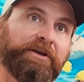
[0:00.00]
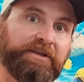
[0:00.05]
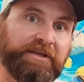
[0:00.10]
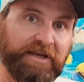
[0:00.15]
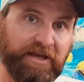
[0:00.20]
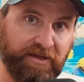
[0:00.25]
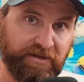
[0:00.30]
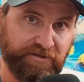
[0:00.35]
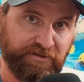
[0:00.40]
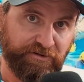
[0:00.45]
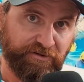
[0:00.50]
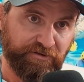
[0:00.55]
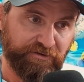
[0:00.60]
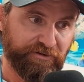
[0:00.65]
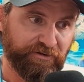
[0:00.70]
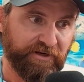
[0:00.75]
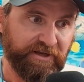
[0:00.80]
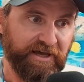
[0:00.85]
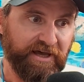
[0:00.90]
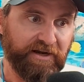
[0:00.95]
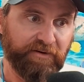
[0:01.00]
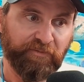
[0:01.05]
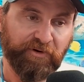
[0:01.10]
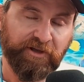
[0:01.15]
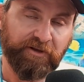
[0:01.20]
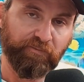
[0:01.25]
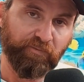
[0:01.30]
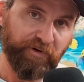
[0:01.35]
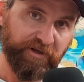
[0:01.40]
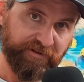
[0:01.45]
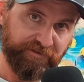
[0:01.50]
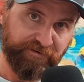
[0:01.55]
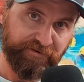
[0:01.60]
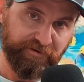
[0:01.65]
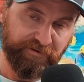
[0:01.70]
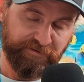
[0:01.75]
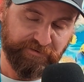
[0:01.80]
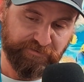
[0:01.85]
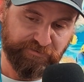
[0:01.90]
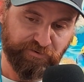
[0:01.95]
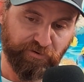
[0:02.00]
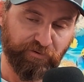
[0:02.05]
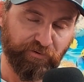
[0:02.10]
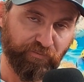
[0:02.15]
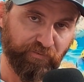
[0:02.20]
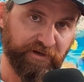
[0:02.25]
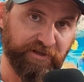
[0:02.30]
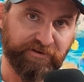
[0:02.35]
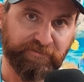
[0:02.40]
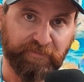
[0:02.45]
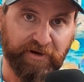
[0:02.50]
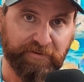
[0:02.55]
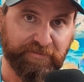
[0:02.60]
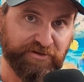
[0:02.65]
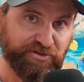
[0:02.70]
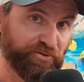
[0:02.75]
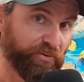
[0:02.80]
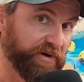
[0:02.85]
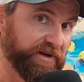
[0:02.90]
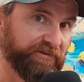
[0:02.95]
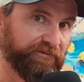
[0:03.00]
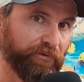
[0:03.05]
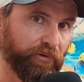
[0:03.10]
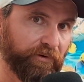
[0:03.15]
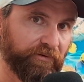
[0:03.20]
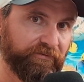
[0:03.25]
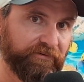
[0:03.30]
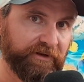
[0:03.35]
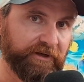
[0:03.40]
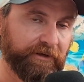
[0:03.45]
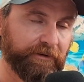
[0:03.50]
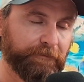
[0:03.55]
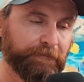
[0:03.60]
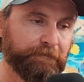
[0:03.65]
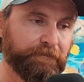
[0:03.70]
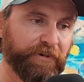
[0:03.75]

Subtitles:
your catamaran total width might be 24 feet,